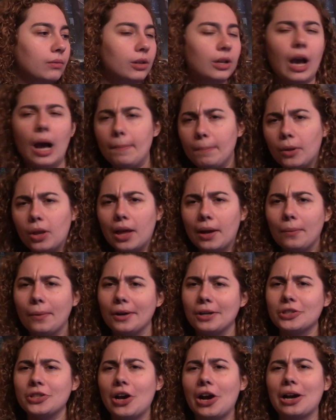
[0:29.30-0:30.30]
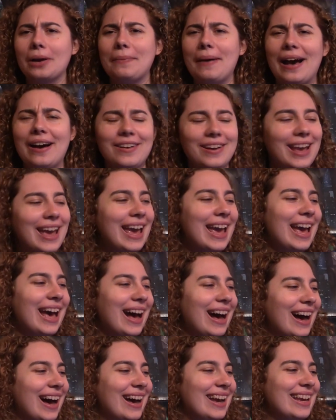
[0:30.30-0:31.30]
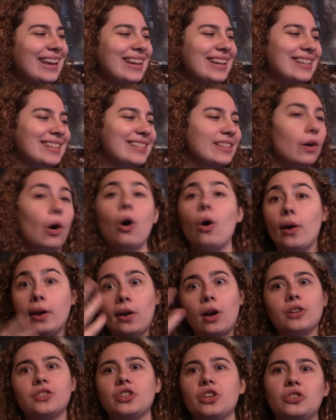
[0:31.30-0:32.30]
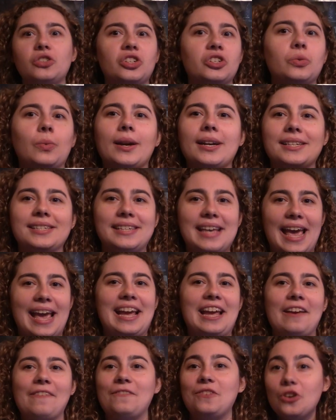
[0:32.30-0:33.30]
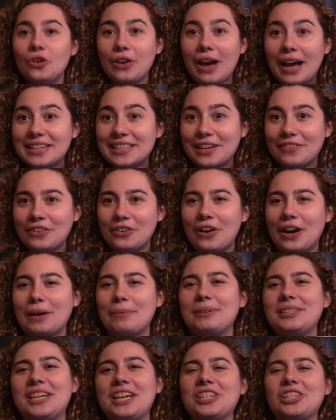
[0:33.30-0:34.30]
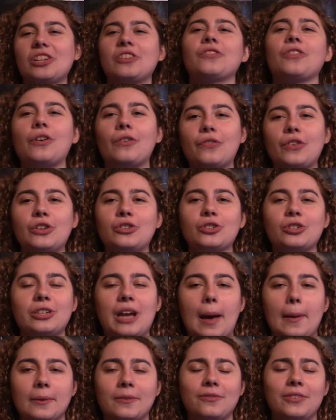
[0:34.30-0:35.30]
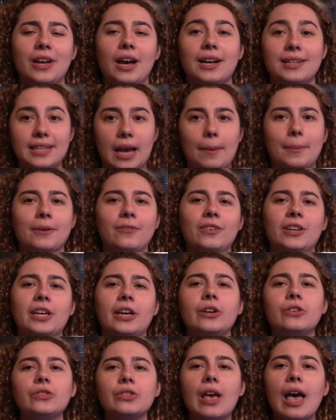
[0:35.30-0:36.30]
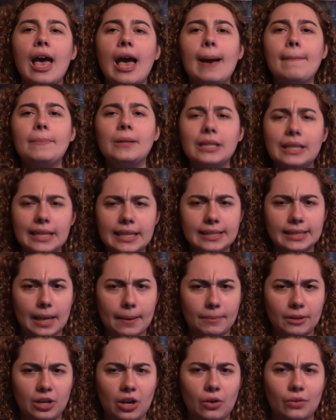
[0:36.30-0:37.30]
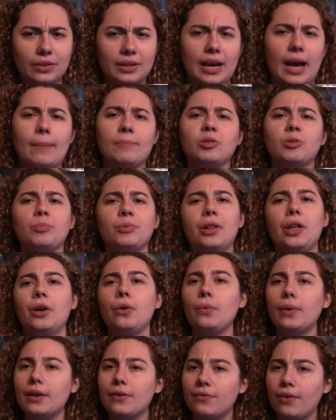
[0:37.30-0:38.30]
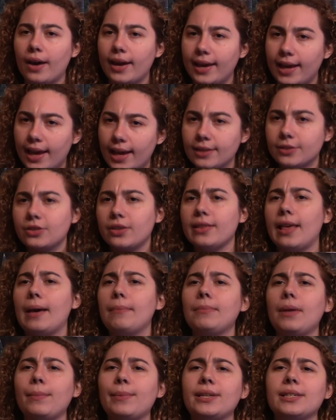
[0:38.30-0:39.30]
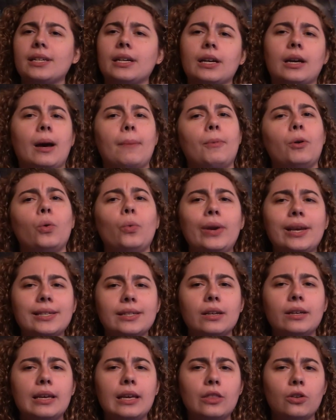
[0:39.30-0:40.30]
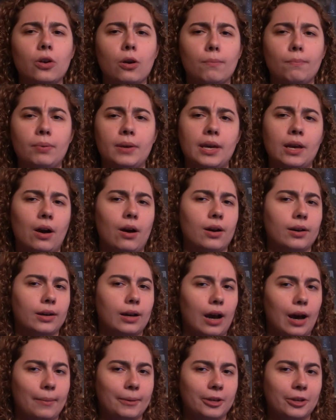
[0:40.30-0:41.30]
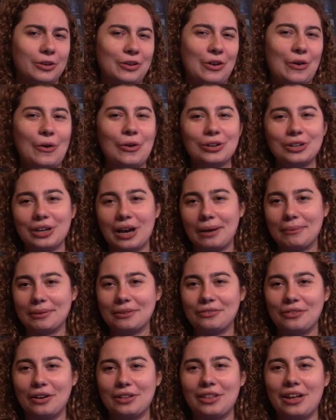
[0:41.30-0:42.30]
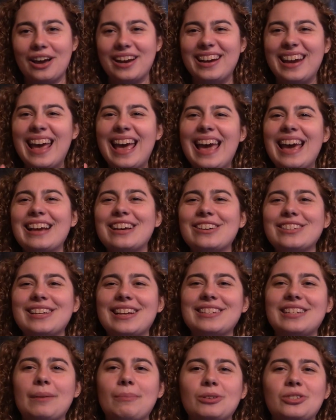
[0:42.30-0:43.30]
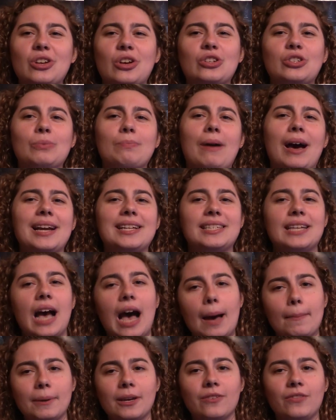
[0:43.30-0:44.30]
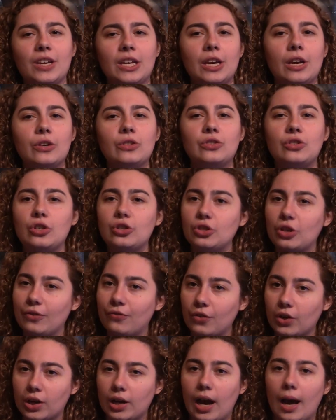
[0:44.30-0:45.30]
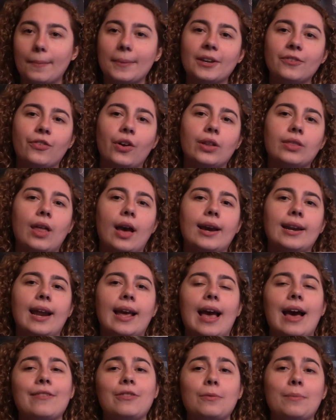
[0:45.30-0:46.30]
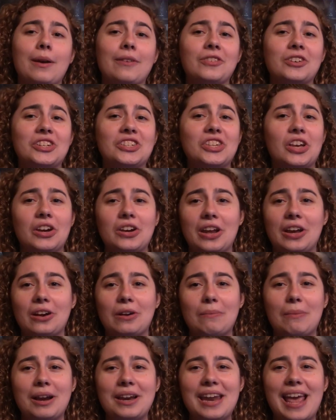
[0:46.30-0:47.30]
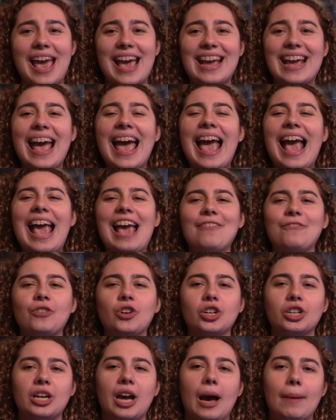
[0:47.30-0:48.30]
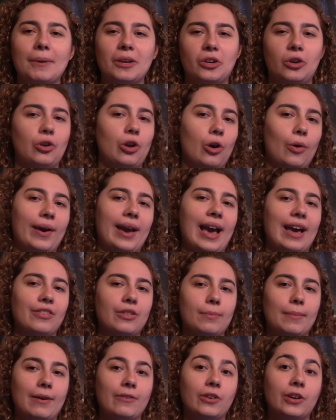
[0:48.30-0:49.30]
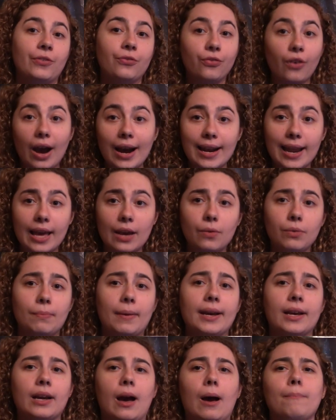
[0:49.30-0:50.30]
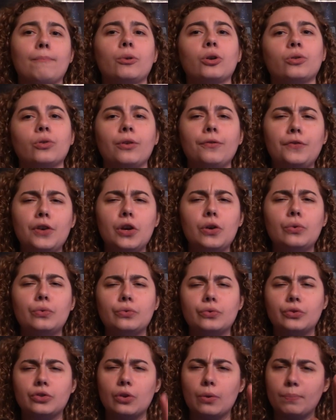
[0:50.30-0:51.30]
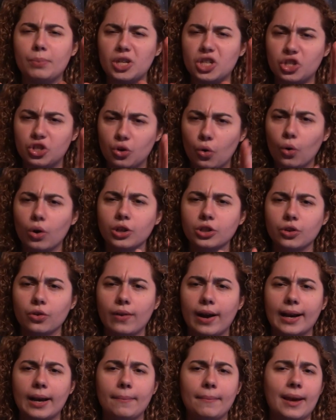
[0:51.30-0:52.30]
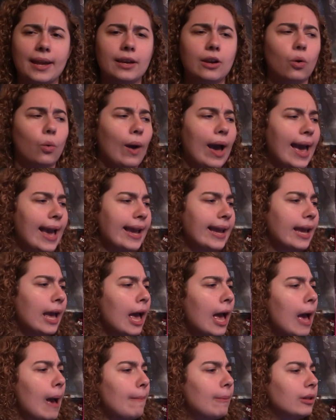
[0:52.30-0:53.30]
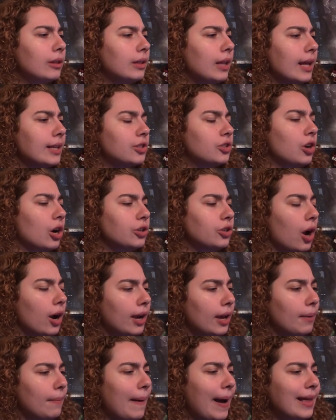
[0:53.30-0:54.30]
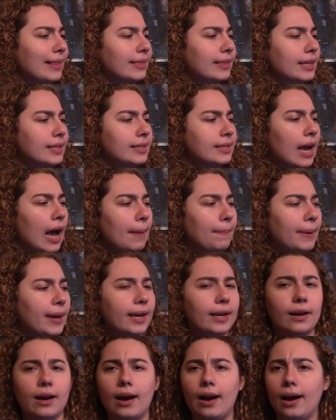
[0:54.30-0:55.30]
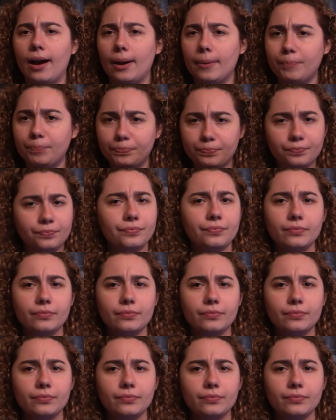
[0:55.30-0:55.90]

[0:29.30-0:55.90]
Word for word: couple I want to talk about uh, is, oh, and also just want to say if you guys have any recommendations for future topic, uh, topic videos, please let me know in the comments below. If I answer them, that means in a couple of weeks they'll either be on Comic Uno or Comic Frontline, because I double dose my topic videos. Usually for Comic Frontline, I have them every Sunday or Monday, and for Comic Uno, I have them every Friday with my comic book reviews, so be sure to recommend away. But let's start talking about this topic. Um,